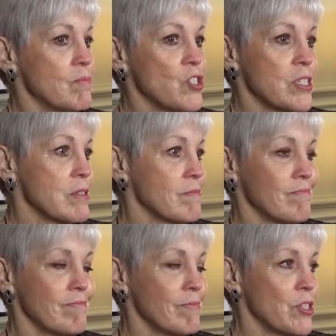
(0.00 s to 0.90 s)
just
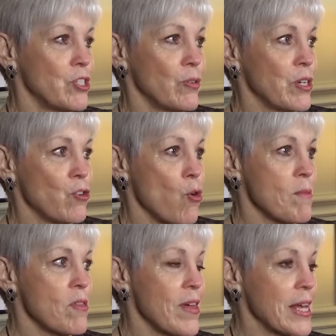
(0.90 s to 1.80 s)
doing
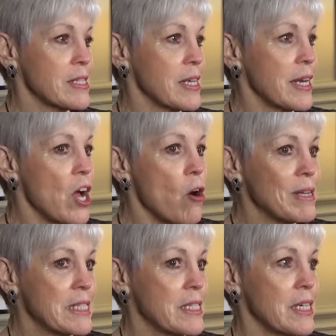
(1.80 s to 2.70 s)
normal things that he
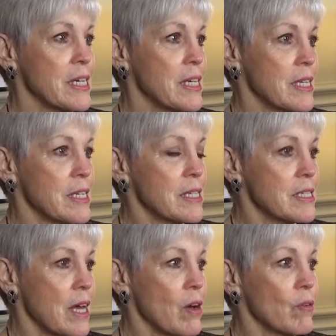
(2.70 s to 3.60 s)
always did. And
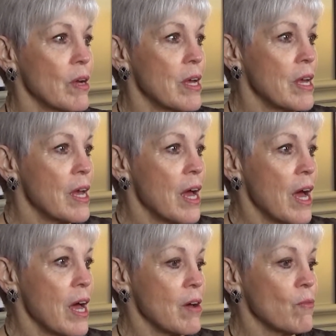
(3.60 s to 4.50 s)
so
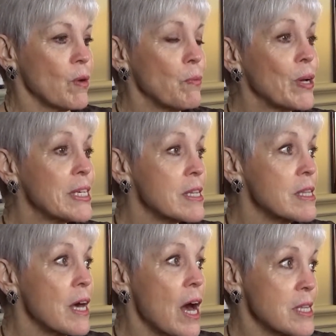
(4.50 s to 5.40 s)
we went to
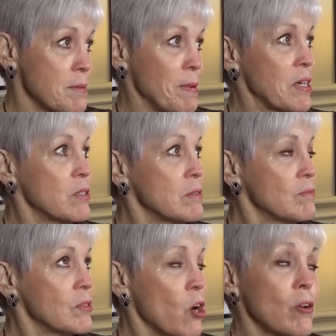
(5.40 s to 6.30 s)
the hospital,
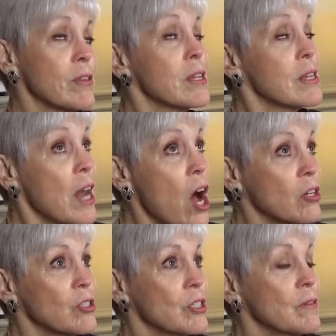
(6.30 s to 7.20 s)
or the
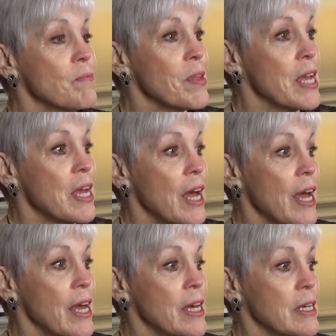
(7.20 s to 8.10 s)
doctor,
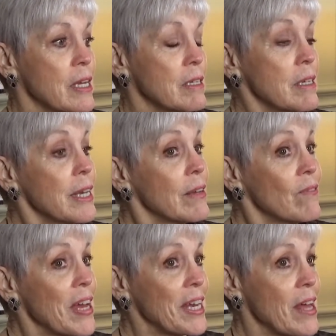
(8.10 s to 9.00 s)
and
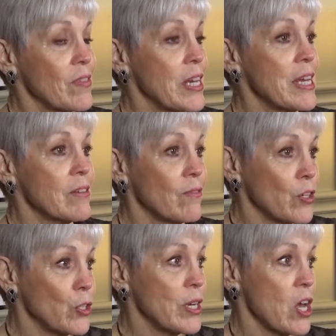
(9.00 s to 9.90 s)
found out that he had
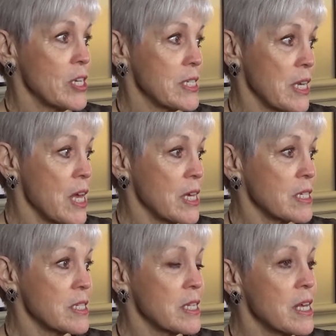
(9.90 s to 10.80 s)
fluid on his
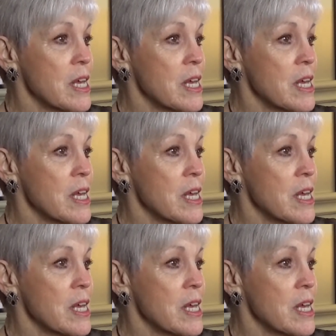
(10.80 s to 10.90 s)
lungs.